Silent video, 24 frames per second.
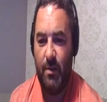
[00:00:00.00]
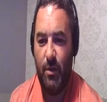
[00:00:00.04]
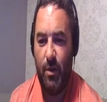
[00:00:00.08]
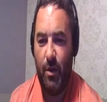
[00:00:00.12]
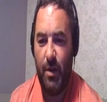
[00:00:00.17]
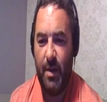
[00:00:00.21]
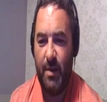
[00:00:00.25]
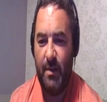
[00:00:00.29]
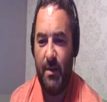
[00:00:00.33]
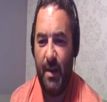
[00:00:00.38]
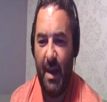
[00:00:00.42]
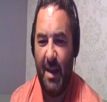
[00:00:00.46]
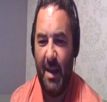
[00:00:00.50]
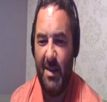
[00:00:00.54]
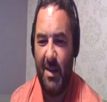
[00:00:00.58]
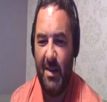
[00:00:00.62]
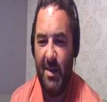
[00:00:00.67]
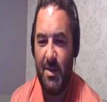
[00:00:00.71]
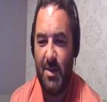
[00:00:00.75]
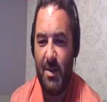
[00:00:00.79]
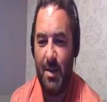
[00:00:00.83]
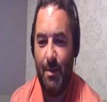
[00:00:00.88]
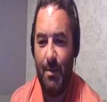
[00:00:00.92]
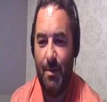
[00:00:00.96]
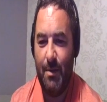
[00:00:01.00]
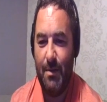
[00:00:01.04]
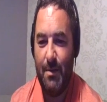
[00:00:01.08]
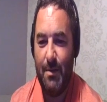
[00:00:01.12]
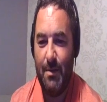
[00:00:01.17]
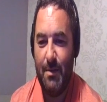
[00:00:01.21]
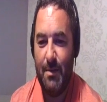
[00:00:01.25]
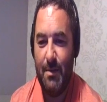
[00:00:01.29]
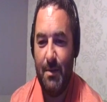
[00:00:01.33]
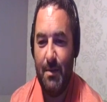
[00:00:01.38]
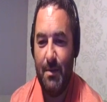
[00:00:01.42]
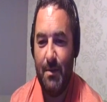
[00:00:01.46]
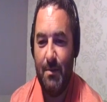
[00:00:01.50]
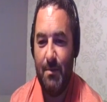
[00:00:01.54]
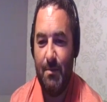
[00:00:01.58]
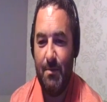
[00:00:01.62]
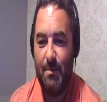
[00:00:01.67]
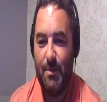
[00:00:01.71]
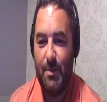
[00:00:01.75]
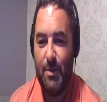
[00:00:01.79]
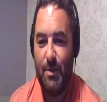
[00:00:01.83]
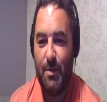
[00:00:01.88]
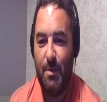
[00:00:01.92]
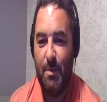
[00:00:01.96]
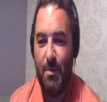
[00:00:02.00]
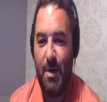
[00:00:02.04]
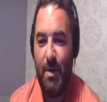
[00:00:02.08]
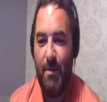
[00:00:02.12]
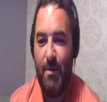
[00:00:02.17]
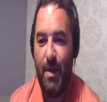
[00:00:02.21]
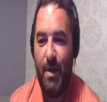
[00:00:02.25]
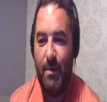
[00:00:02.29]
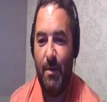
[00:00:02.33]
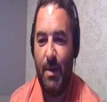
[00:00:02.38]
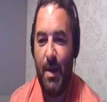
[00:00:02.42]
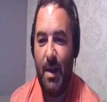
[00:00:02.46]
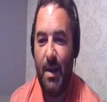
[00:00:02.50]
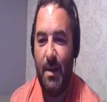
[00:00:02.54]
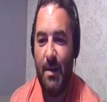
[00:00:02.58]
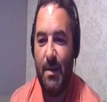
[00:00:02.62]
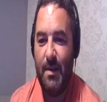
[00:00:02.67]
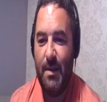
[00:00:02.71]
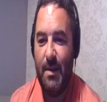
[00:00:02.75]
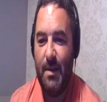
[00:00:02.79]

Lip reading: 10 years ago, somewhere around that.